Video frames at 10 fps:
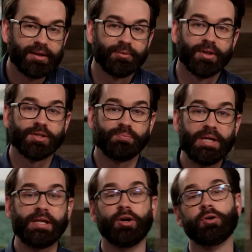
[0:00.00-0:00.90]

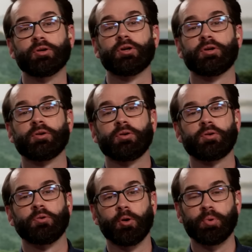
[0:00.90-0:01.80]

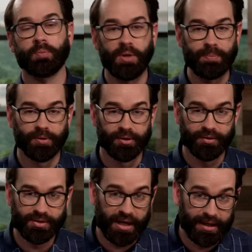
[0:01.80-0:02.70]
mediocre corporate
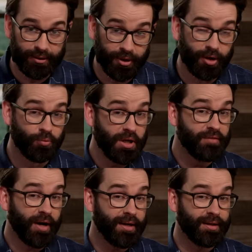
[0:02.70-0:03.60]
people saying that we're going to
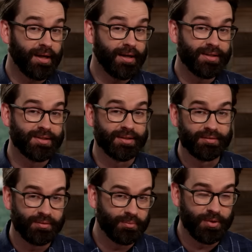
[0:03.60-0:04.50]
revitalize
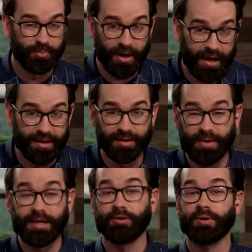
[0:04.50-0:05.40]
and the brand and
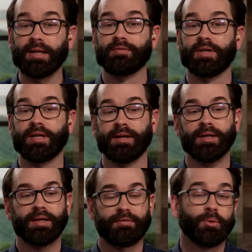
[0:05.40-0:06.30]
make it relevant
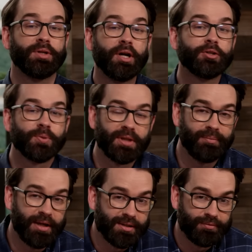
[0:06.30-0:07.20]
again, everyone knows what
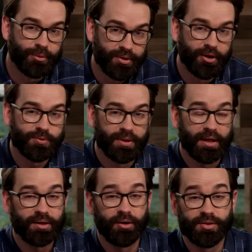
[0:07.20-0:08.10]
that means. Everyone knows where
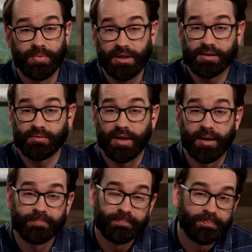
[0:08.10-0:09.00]
that goes. And because of
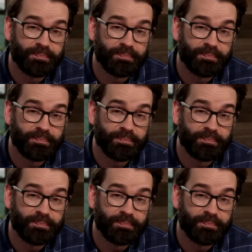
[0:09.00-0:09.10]
that,